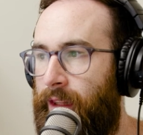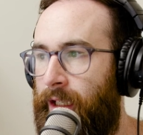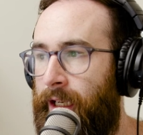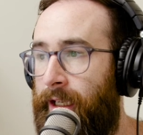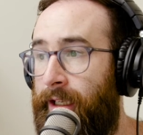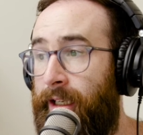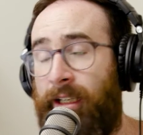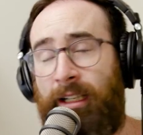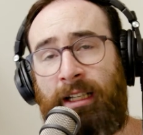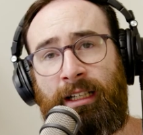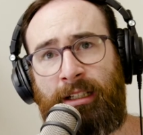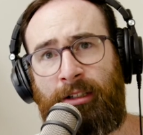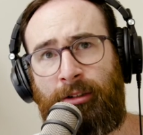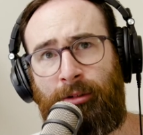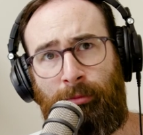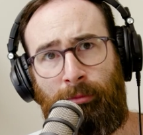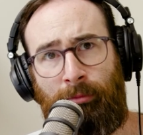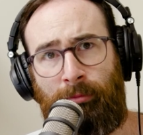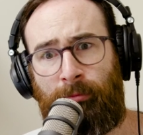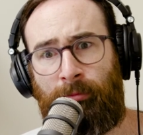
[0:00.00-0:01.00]
and then
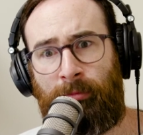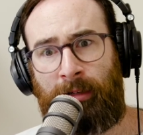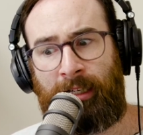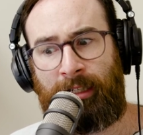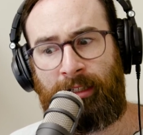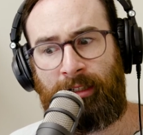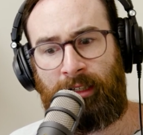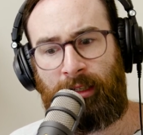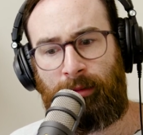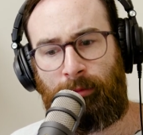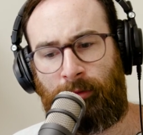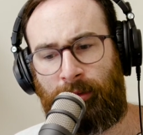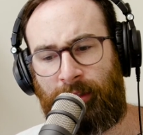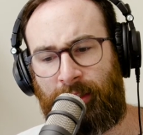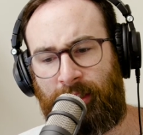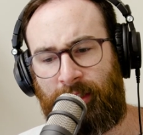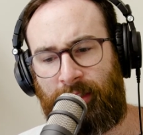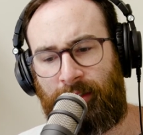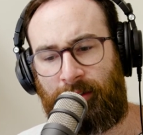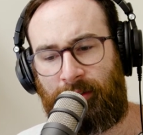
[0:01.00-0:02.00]
ended up
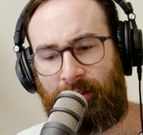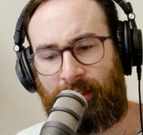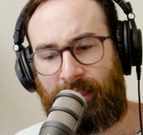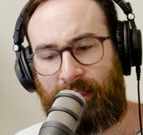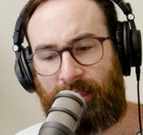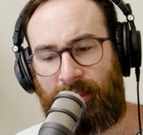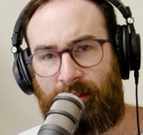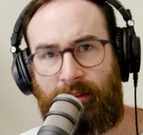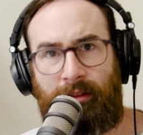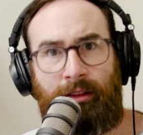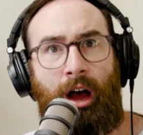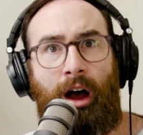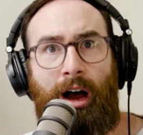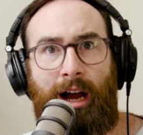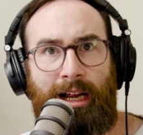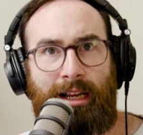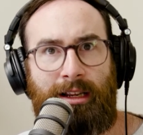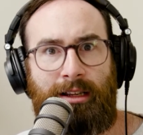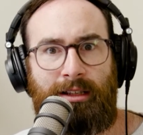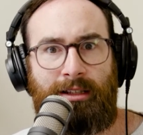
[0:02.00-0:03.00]
wanting it on his
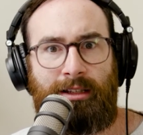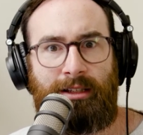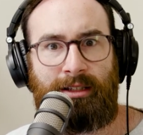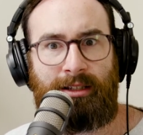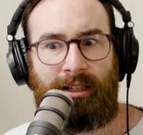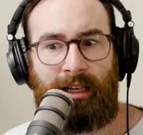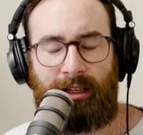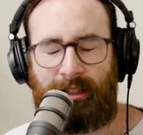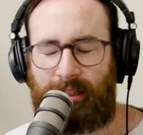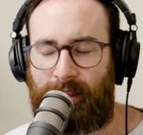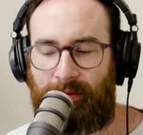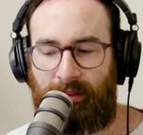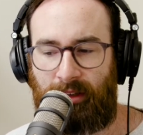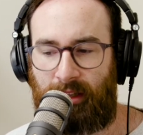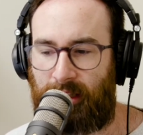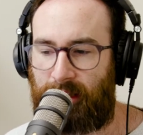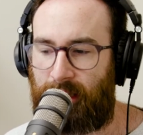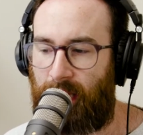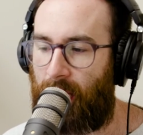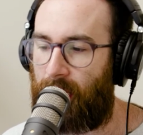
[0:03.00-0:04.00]
thigh instead, something
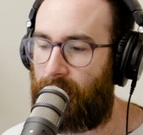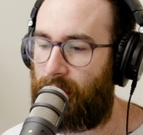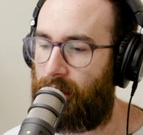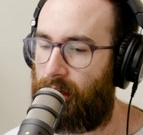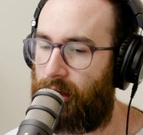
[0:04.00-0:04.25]
like that.